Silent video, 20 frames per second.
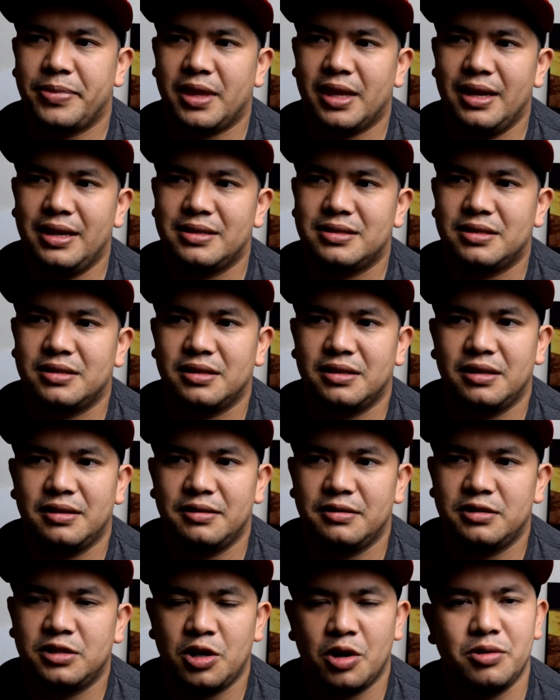it's
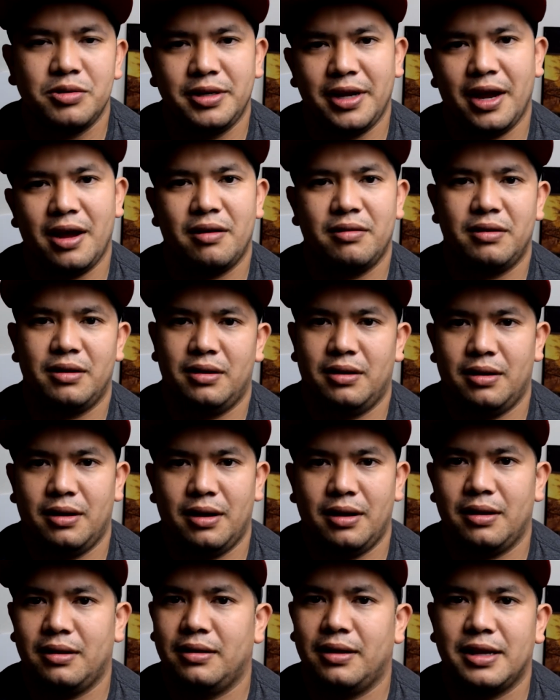toned down,
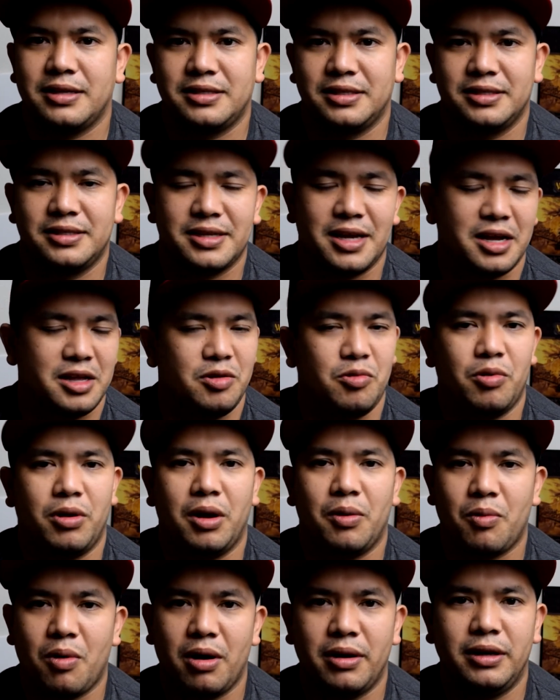and that's exactly what I
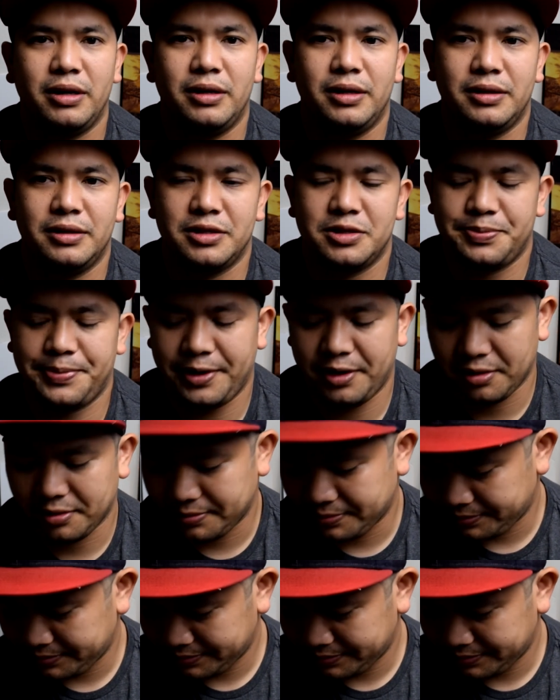wanted in this beer.